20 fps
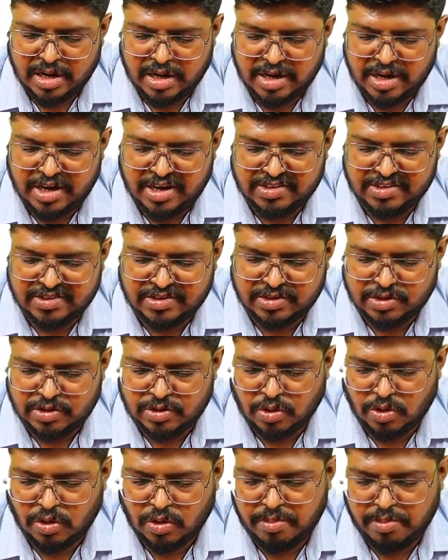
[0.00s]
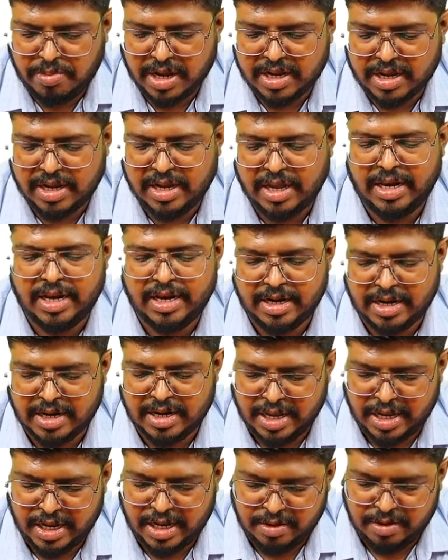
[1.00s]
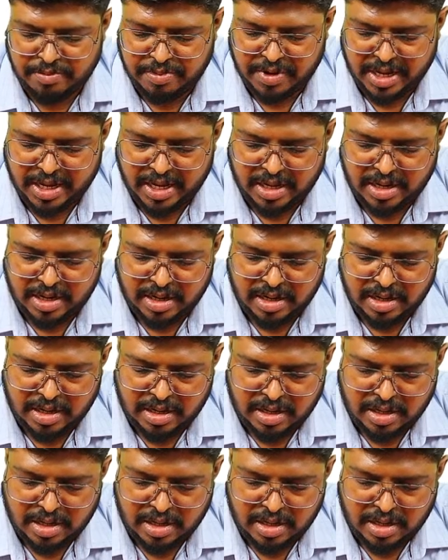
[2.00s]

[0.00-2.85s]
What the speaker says: disto-buccal inclined plane.